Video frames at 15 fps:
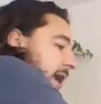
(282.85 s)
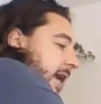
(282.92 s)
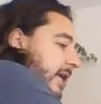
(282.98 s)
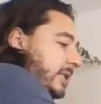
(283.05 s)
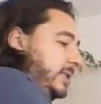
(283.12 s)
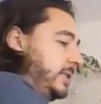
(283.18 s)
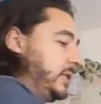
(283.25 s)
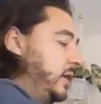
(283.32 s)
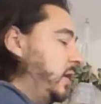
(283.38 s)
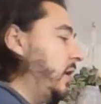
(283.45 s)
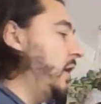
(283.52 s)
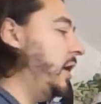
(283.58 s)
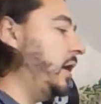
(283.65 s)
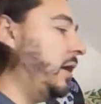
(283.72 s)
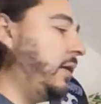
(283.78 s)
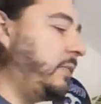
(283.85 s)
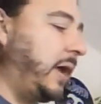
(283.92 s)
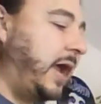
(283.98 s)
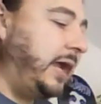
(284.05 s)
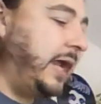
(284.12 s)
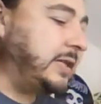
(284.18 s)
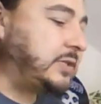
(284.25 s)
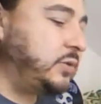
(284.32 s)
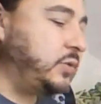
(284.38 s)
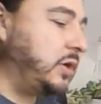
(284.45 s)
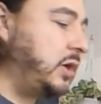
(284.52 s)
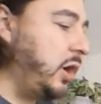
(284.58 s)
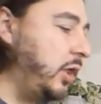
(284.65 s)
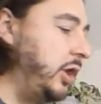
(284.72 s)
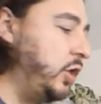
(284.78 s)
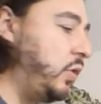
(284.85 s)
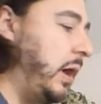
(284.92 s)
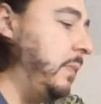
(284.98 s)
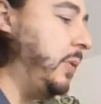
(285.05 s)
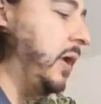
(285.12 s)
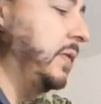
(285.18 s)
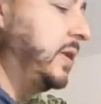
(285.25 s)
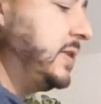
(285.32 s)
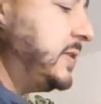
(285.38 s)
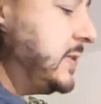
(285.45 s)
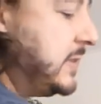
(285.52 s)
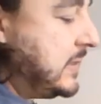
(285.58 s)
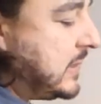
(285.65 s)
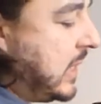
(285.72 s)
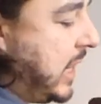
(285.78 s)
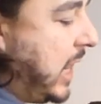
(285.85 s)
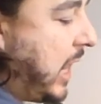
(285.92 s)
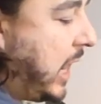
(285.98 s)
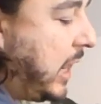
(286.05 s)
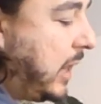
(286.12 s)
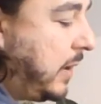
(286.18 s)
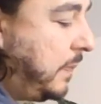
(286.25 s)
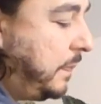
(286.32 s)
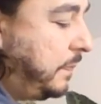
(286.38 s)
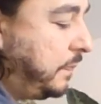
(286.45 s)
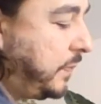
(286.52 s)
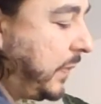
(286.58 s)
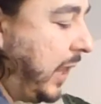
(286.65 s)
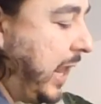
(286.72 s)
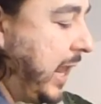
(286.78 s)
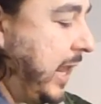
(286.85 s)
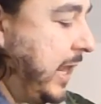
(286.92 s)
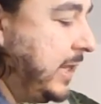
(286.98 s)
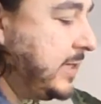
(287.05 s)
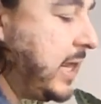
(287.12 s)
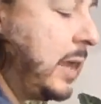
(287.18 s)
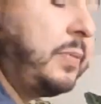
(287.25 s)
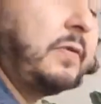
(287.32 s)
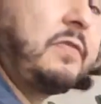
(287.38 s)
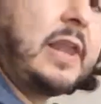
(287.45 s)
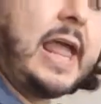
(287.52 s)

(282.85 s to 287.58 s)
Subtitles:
I guess you could call it grandpa. This is a type of